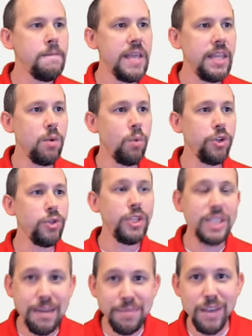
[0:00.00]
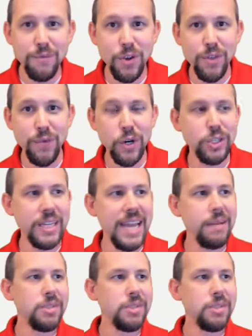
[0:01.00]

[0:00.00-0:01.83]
And then we'll do the same thing for the first name.